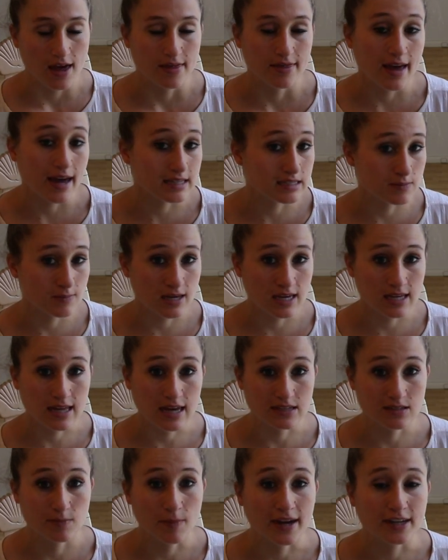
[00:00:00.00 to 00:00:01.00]
That's me,
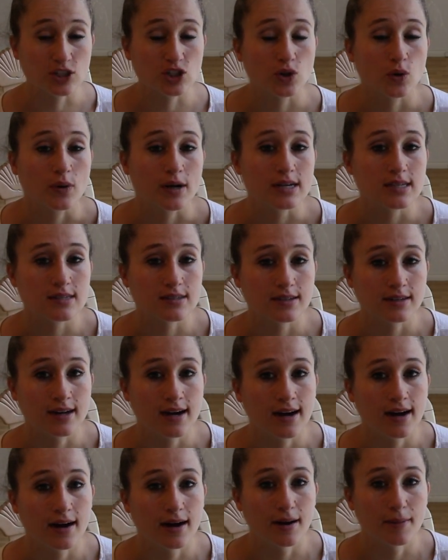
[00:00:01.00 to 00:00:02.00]
that's my choice, and
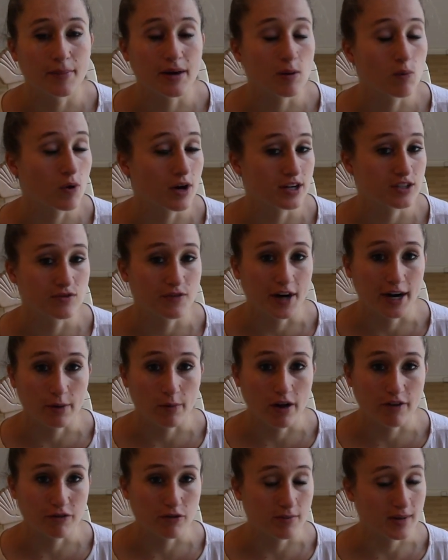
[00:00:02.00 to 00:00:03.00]
it works very
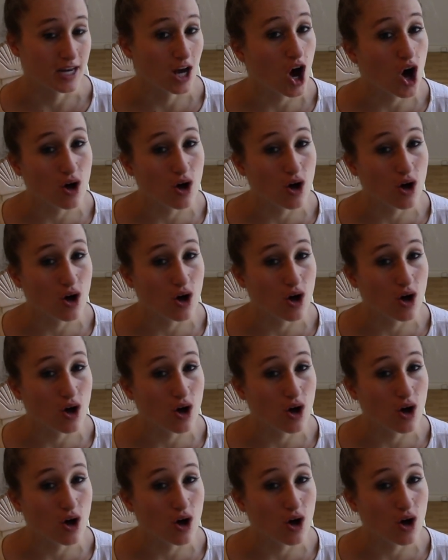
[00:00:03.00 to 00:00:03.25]
well for me.